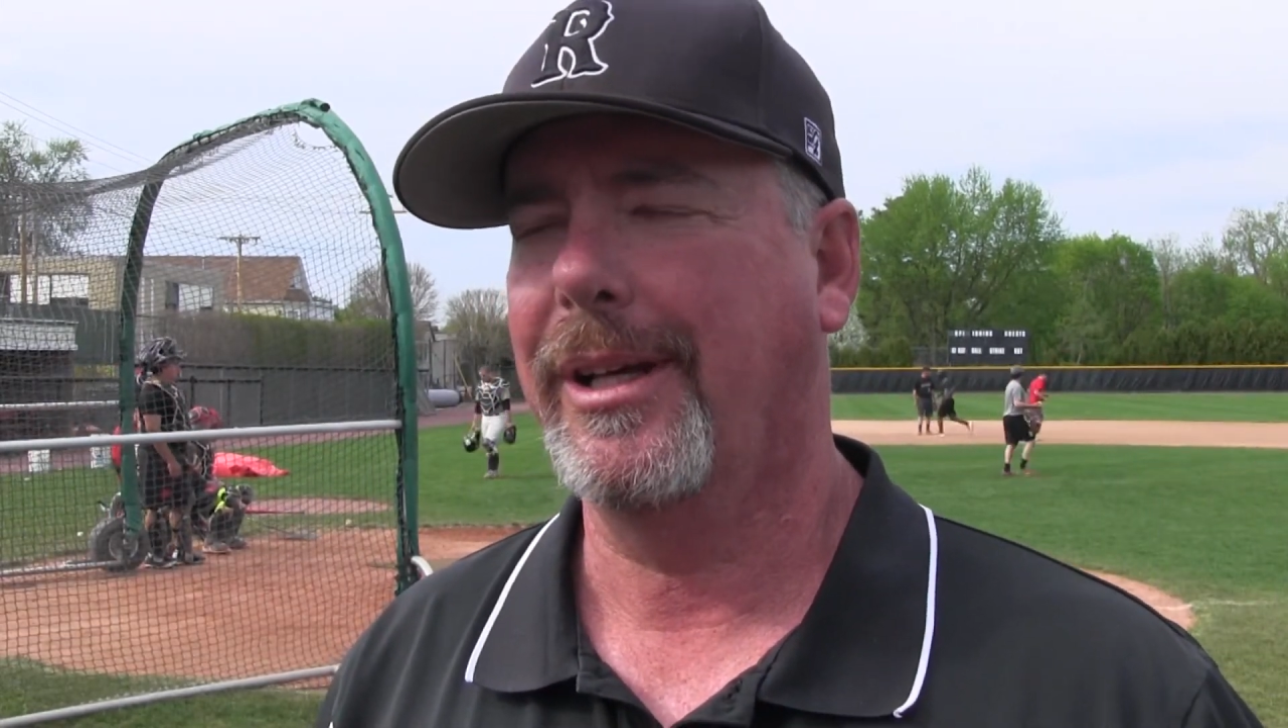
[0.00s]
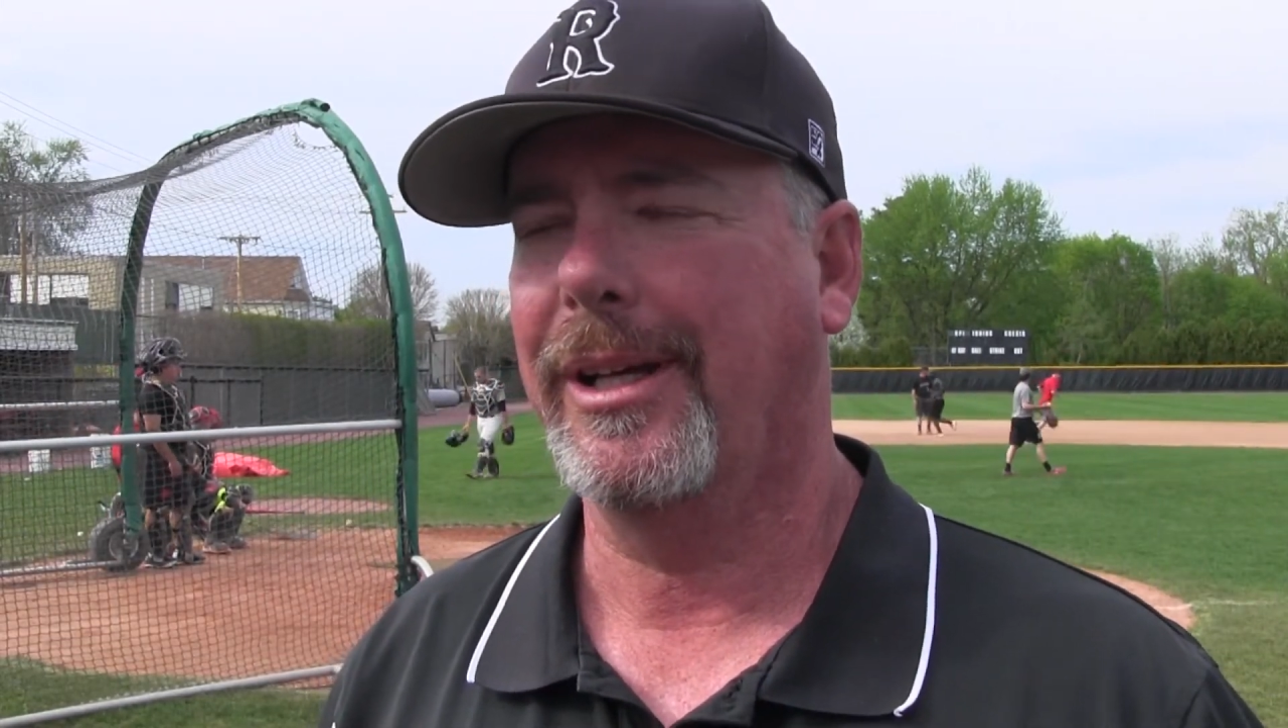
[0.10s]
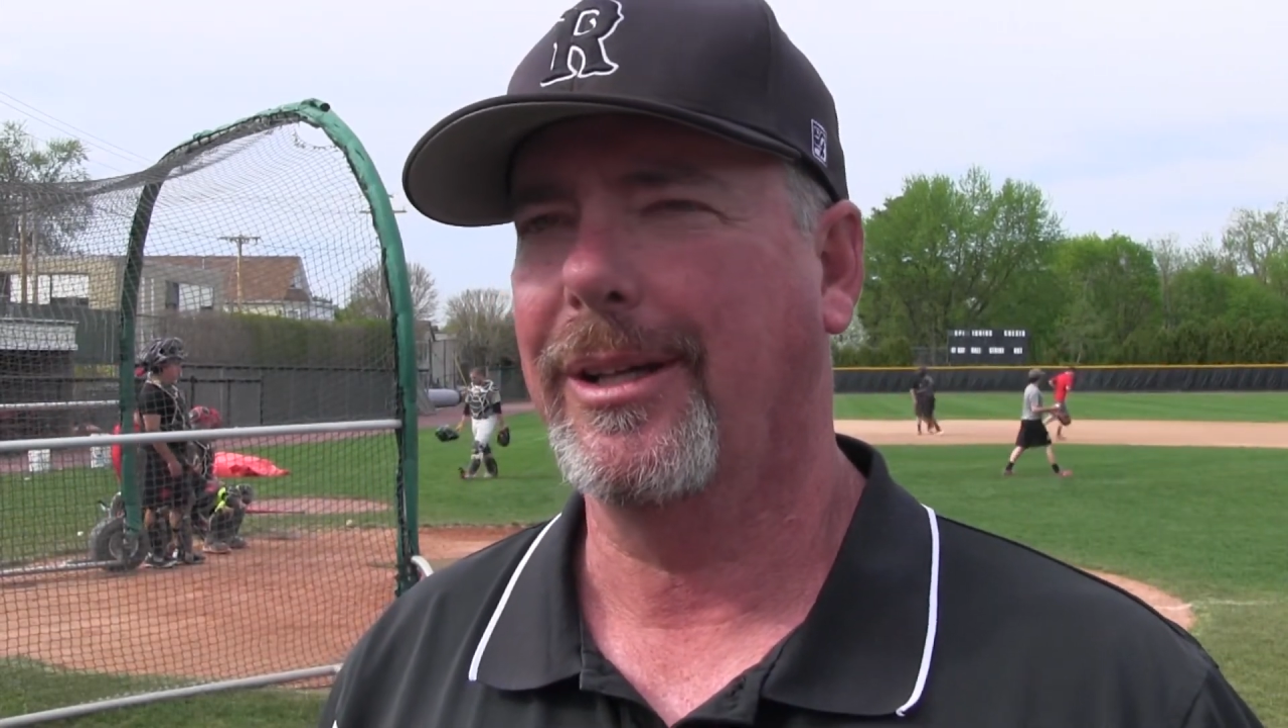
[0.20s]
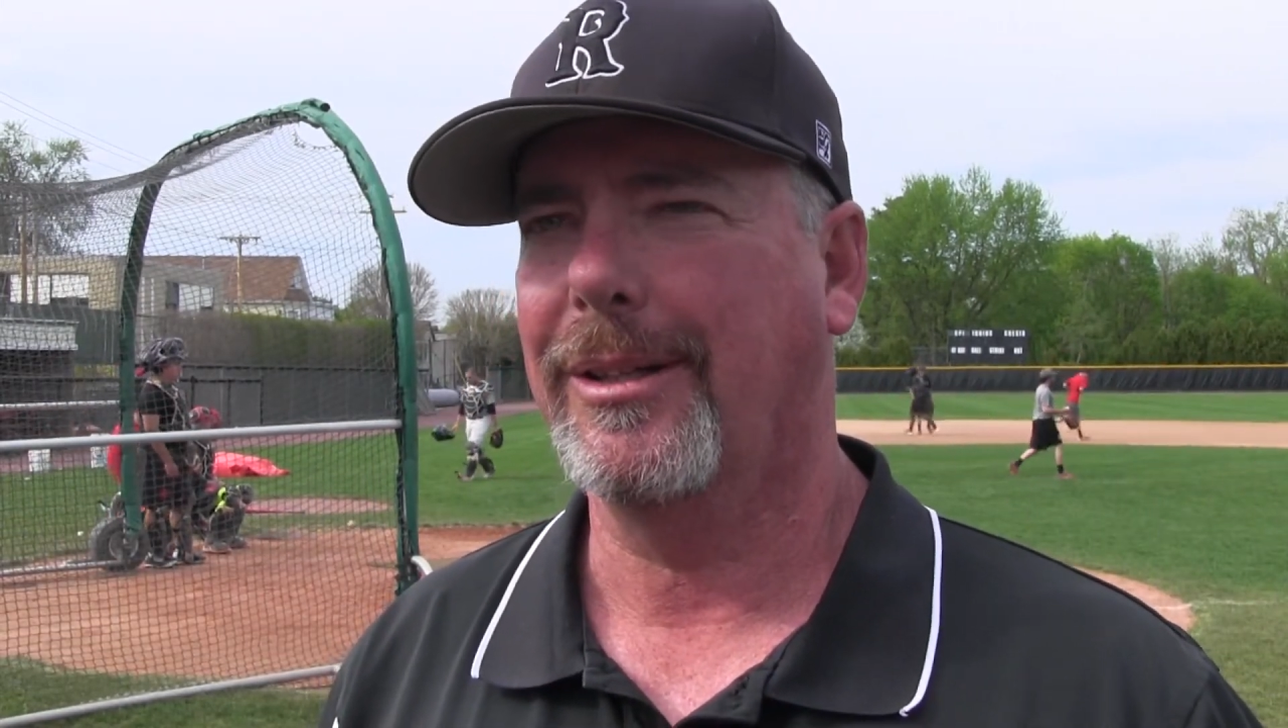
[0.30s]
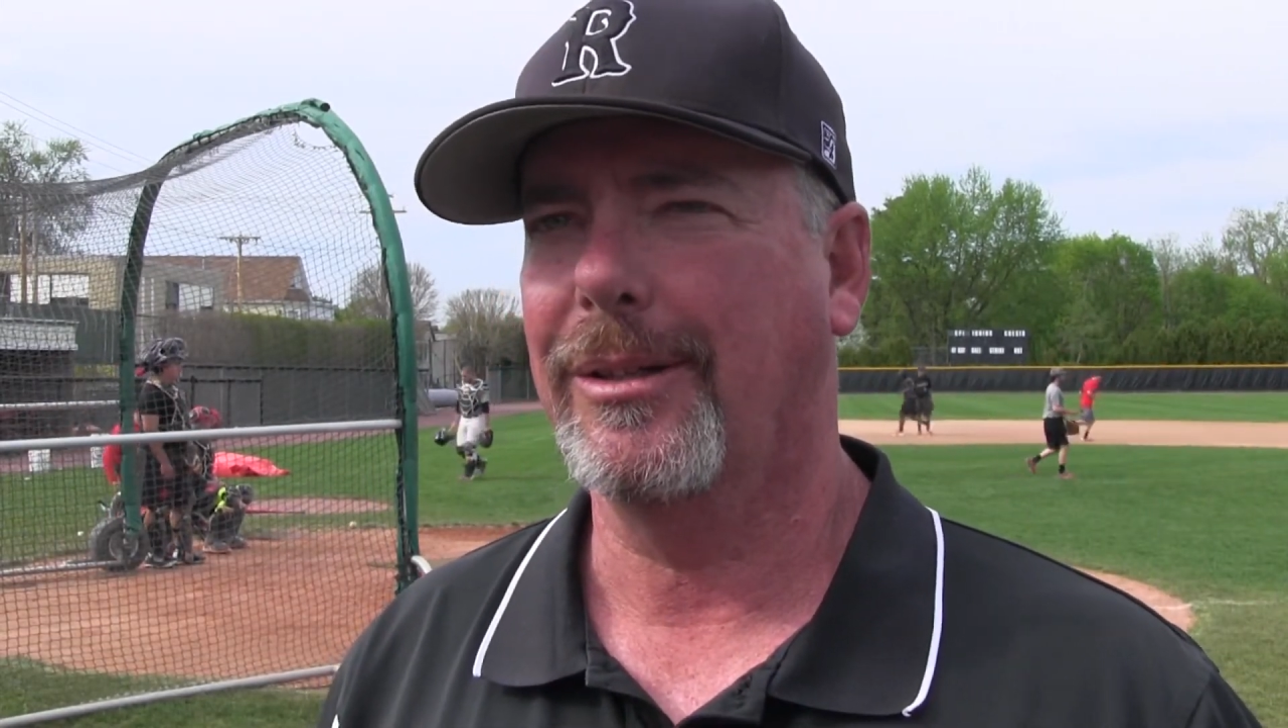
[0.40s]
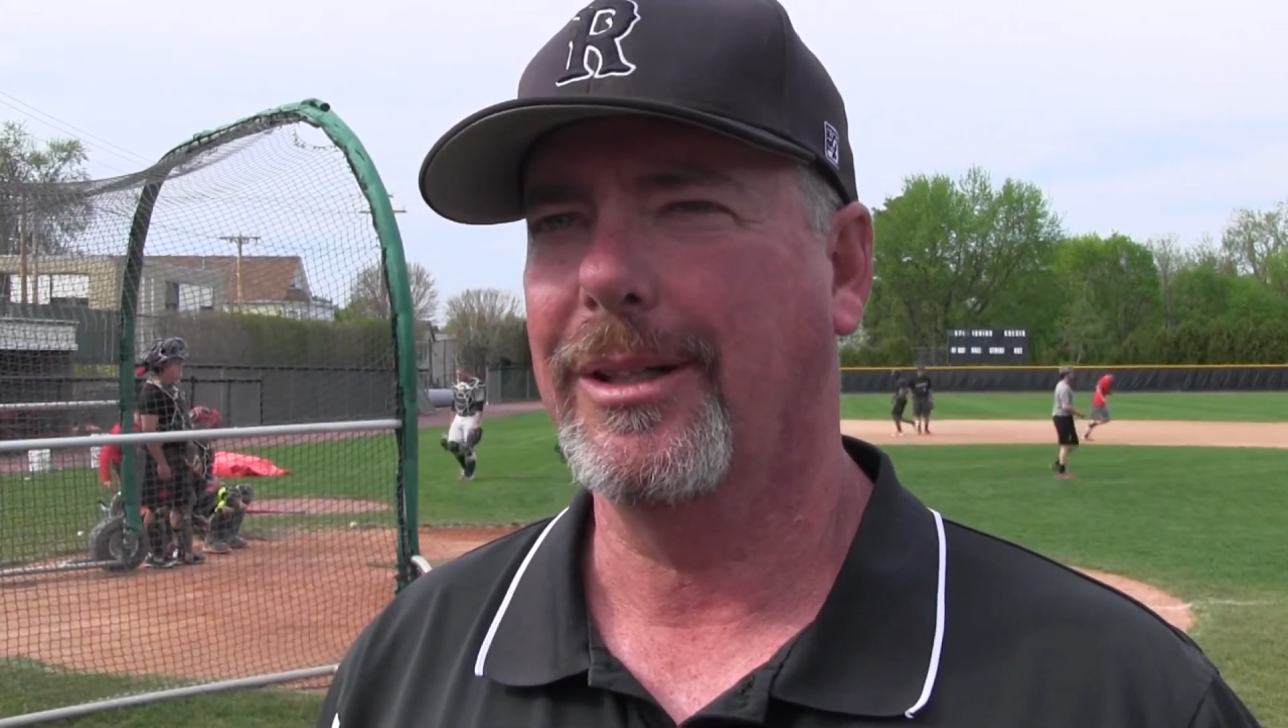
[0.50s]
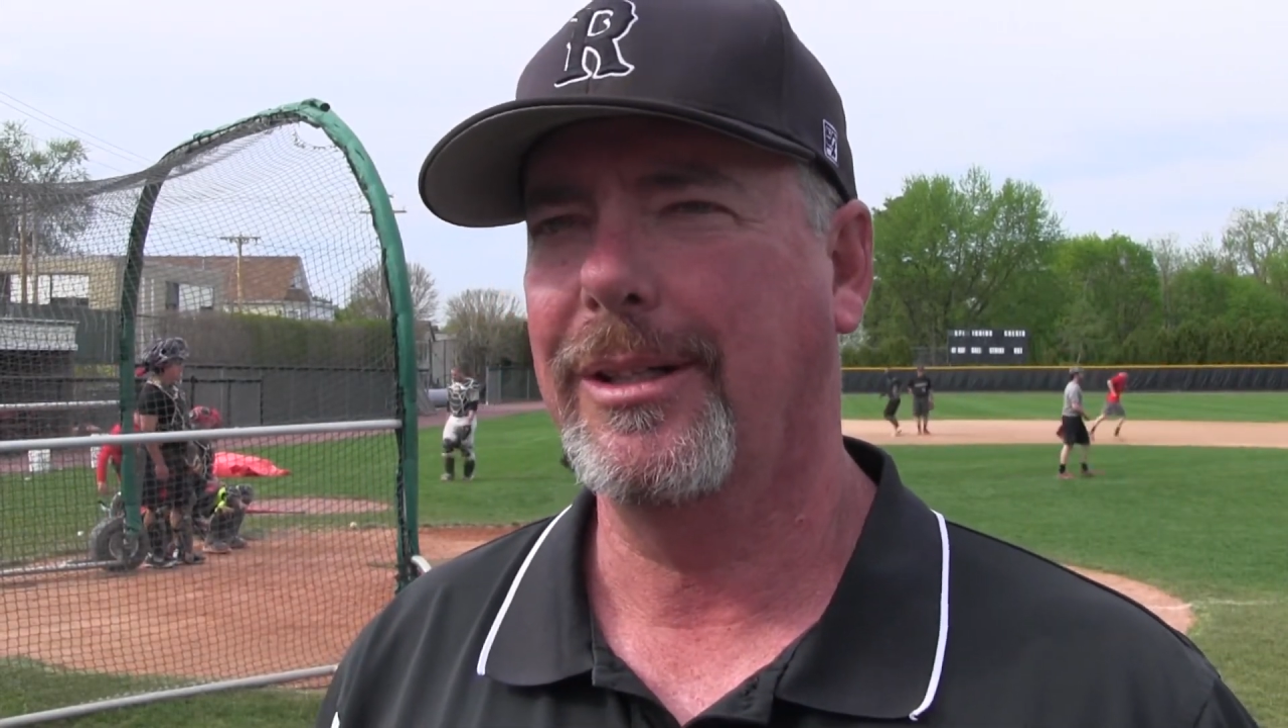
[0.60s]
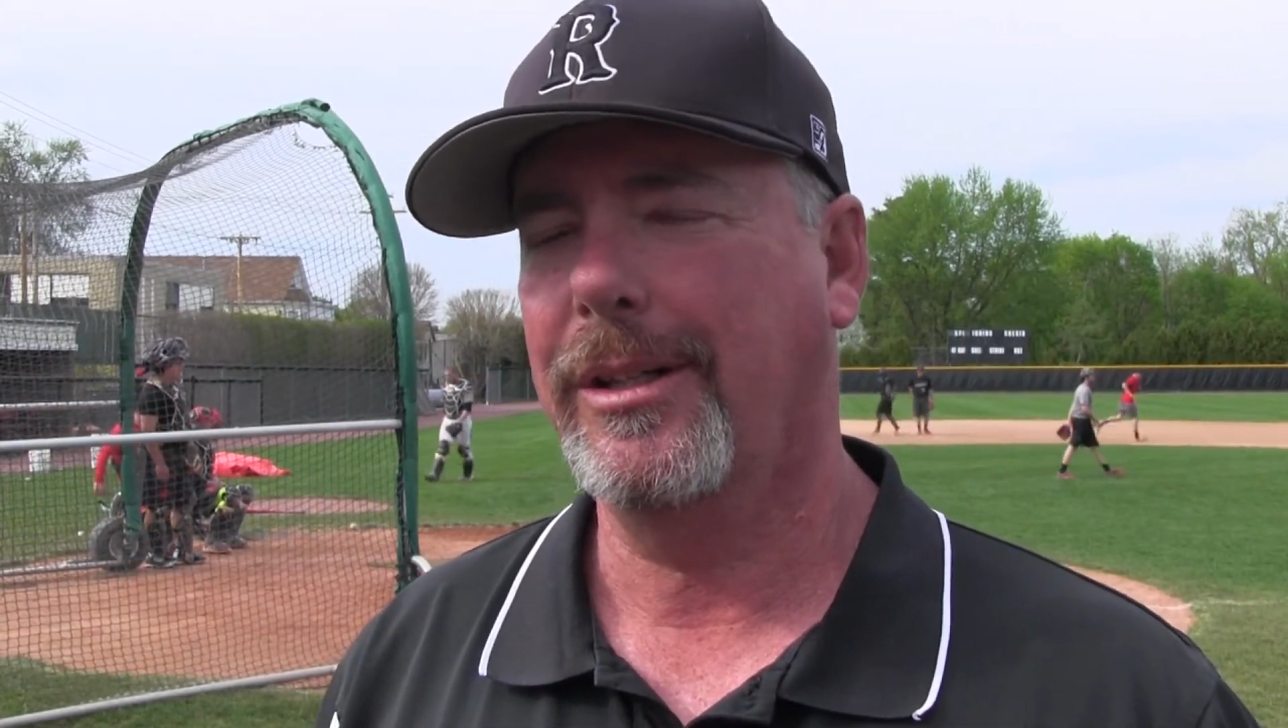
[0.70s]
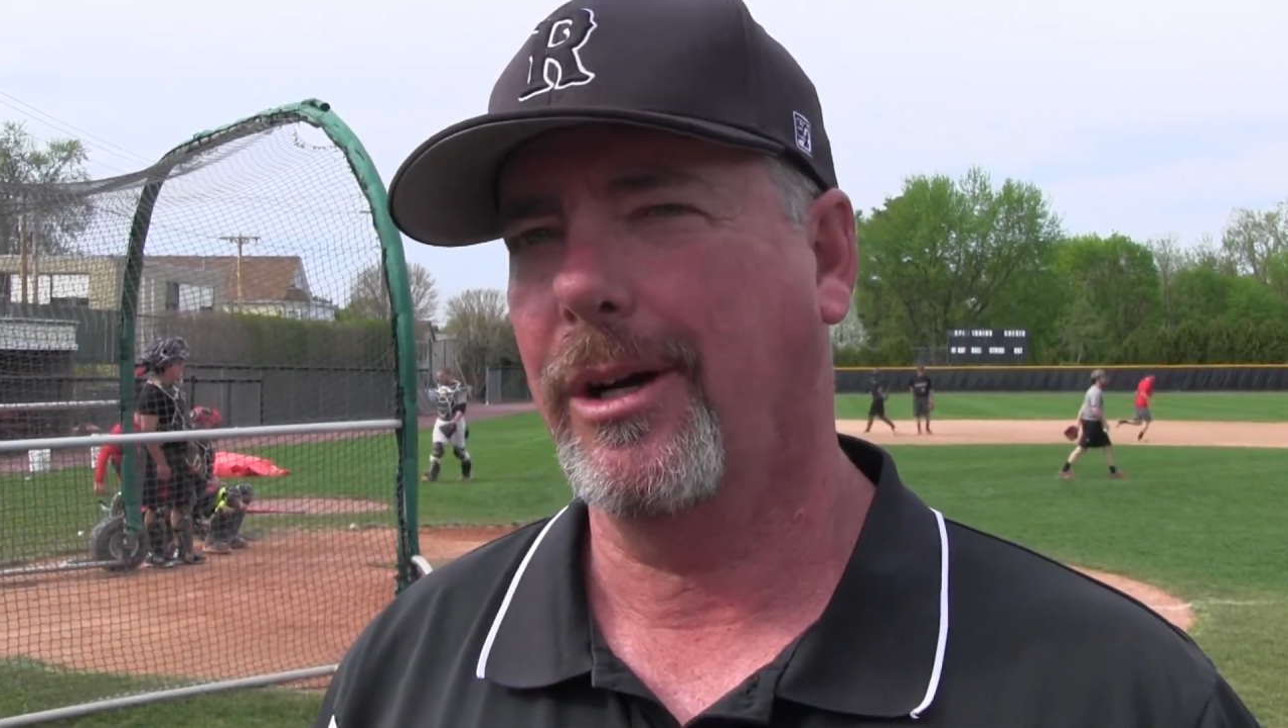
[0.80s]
And